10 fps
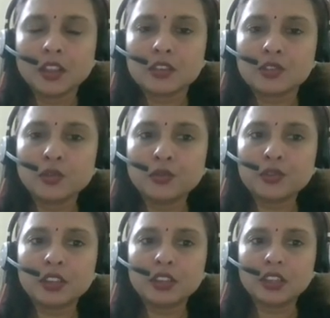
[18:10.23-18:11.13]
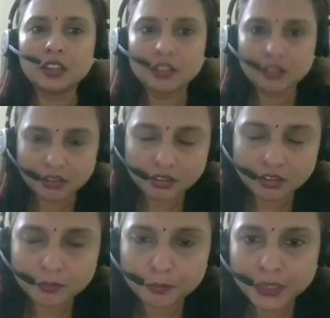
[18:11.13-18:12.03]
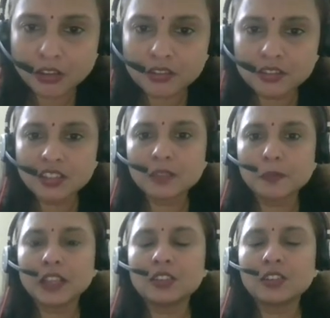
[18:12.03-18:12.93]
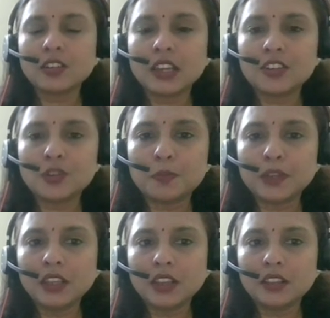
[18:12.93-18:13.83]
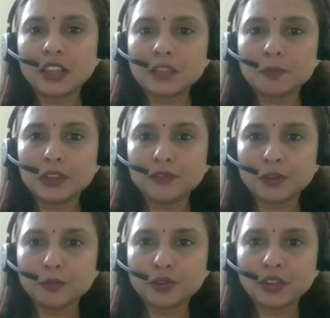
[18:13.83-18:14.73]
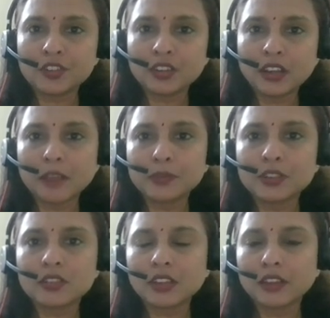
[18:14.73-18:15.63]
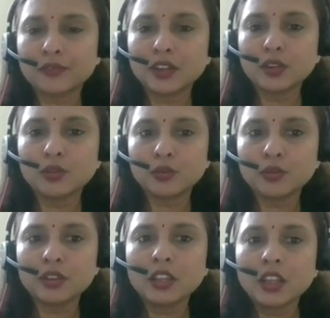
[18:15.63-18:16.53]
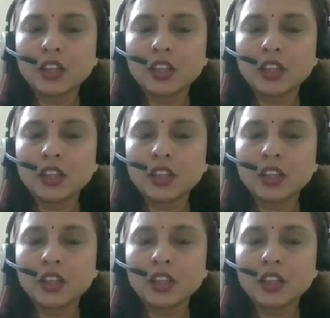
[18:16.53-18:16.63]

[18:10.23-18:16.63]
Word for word: so uh, because this is based on IGP and the SPF computation happens on every node.